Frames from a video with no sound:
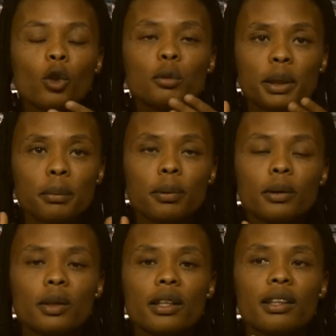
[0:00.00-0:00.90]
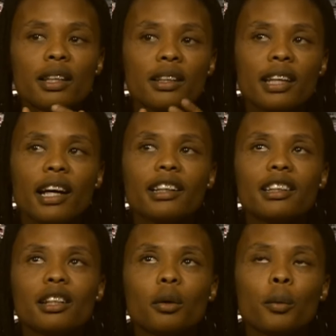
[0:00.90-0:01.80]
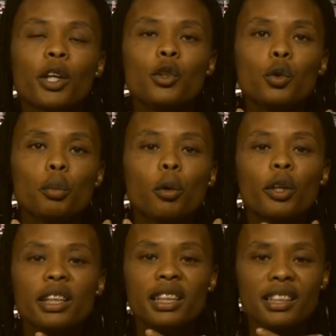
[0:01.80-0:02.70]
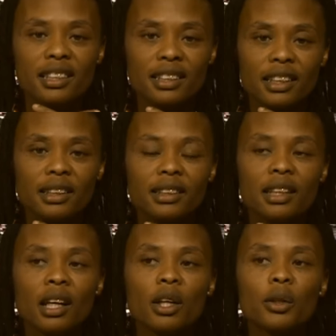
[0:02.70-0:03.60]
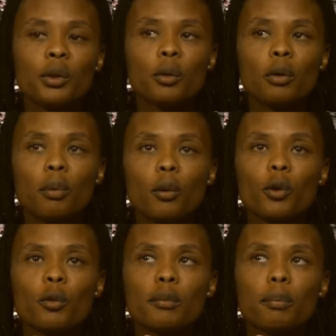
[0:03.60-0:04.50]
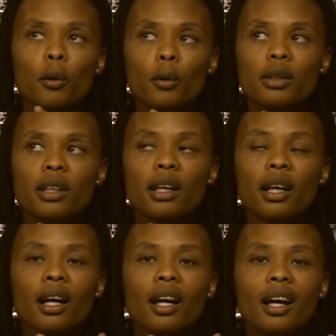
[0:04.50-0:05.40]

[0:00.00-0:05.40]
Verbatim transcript: most people think that when you're born intersex, you were born with both